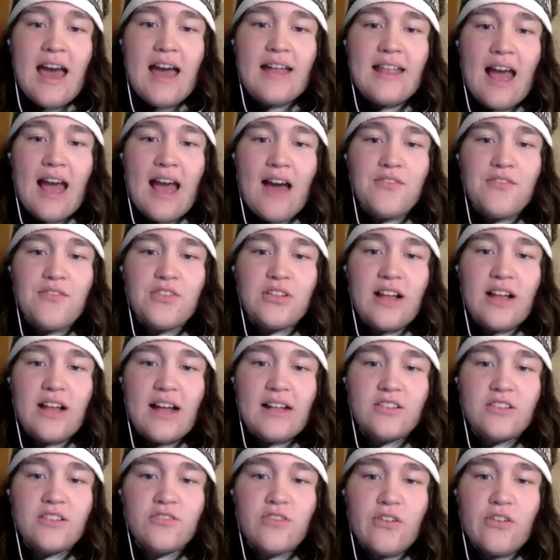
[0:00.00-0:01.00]
and have the
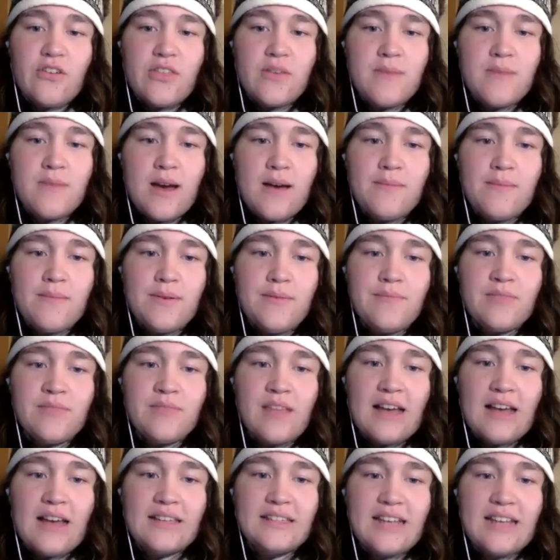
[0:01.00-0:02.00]
land grow them up,
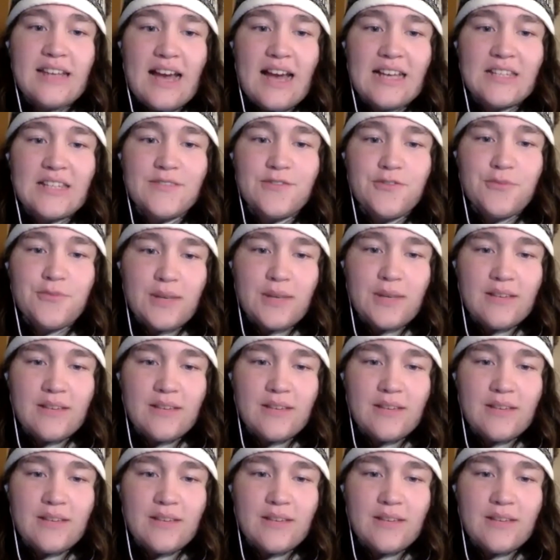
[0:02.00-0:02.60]
as it has for